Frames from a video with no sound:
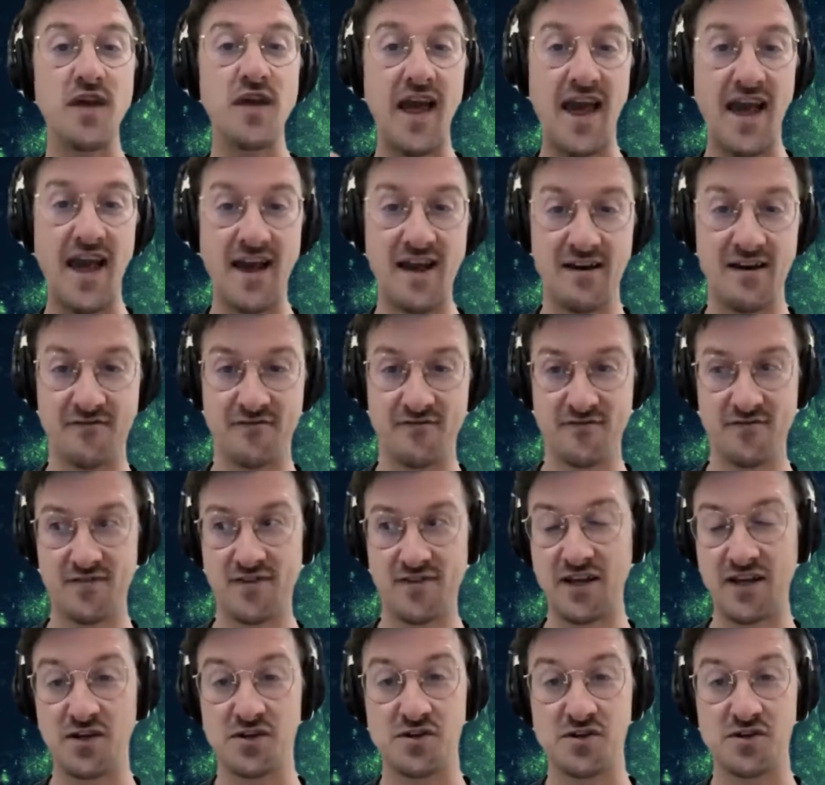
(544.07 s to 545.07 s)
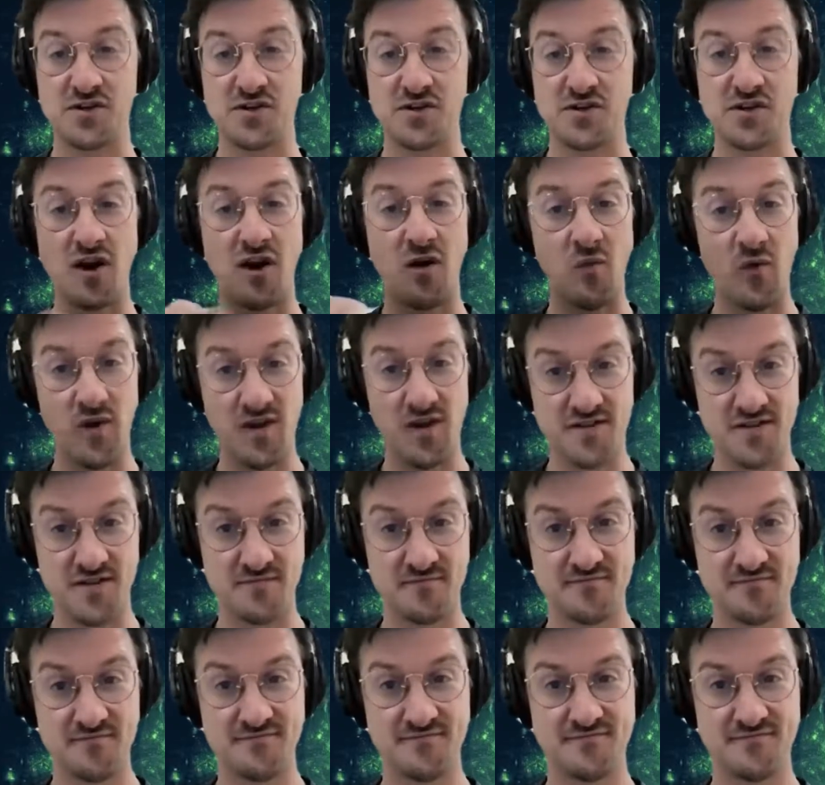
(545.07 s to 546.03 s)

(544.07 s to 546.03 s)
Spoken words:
have like Darwinism.